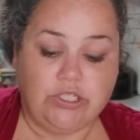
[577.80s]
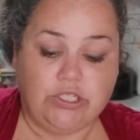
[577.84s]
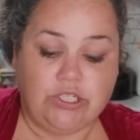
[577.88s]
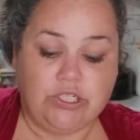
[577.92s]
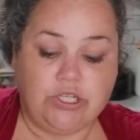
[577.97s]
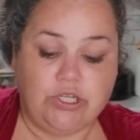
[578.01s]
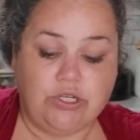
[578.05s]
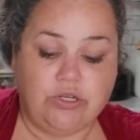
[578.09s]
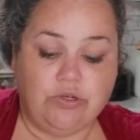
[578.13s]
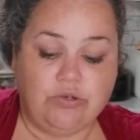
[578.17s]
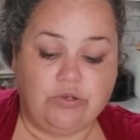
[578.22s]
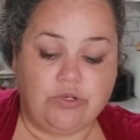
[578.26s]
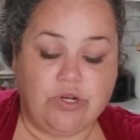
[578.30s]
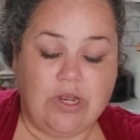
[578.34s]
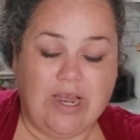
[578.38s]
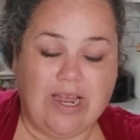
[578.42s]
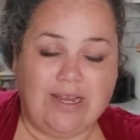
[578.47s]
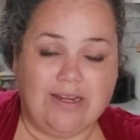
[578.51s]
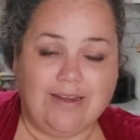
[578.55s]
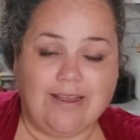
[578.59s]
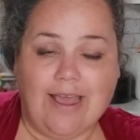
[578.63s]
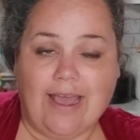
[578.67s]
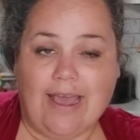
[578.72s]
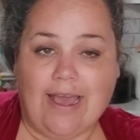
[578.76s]
to
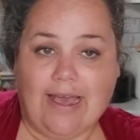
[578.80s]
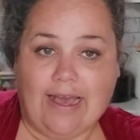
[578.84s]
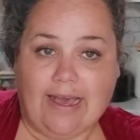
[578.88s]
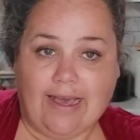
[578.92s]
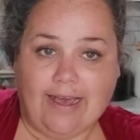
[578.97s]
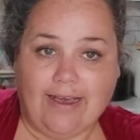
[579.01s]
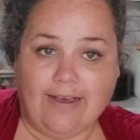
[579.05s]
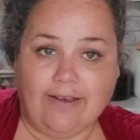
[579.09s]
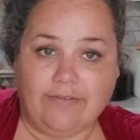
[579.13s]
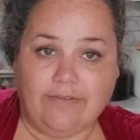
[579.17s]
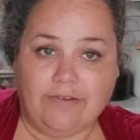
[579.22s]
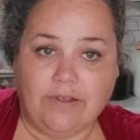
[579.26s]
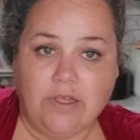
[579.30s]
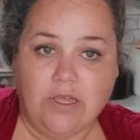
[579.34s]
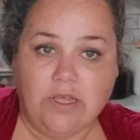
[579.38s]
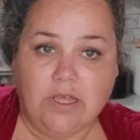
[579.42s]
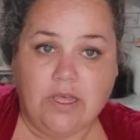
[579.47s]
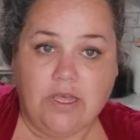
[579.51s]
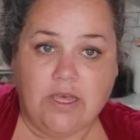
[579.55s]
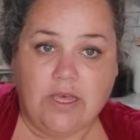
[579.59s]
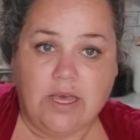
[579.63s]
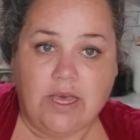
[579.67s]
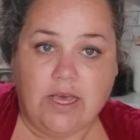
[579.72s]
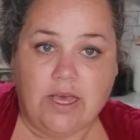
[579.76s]
trying to have,
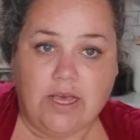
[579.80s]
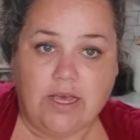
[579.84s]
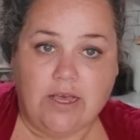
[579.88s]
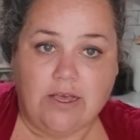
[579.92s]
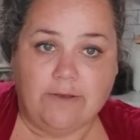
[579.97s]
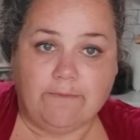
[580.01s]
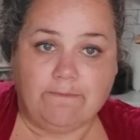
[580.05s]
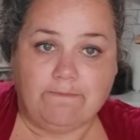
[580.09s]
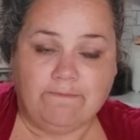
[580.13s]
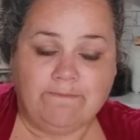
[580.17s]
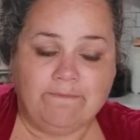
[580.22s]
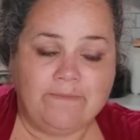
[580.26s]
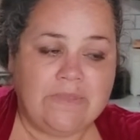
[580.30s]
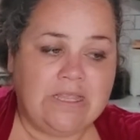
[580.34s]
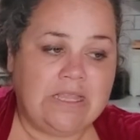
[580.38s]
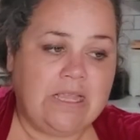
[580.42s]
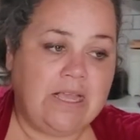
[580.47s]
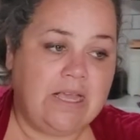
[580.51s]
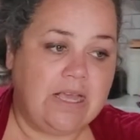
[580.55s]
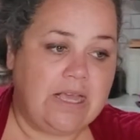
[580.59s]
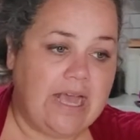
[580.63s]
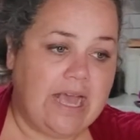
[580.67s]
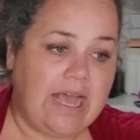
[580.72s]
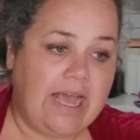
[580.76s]

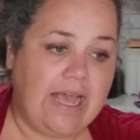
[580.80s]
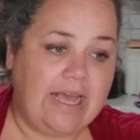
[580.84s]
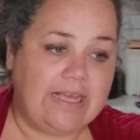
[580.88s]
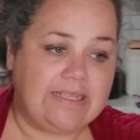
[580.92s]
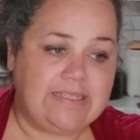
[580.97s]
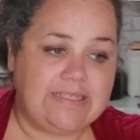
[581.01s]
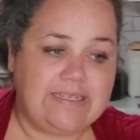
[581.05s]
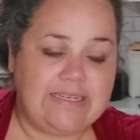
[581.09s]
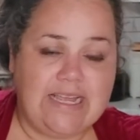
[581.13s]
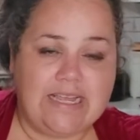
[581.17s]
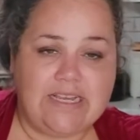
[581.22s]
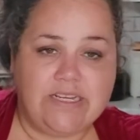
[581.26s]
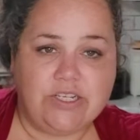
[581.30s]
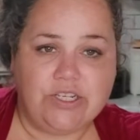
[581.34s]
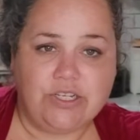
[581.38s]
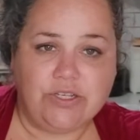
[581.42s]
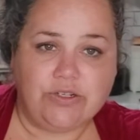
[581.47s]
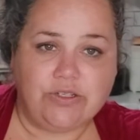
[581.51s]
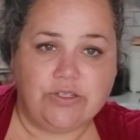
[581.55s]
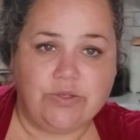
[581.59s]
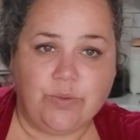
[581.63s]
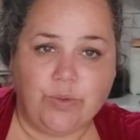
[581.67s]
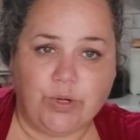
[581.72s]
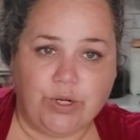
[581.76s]
I hesitate to
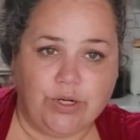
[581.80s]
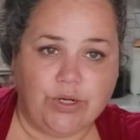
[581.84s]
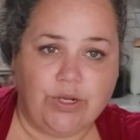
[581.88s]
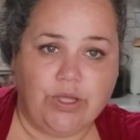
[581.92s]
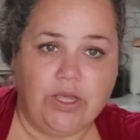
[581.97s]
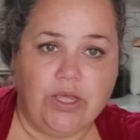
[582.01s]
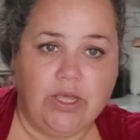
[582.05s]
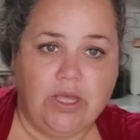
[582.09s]
use the word,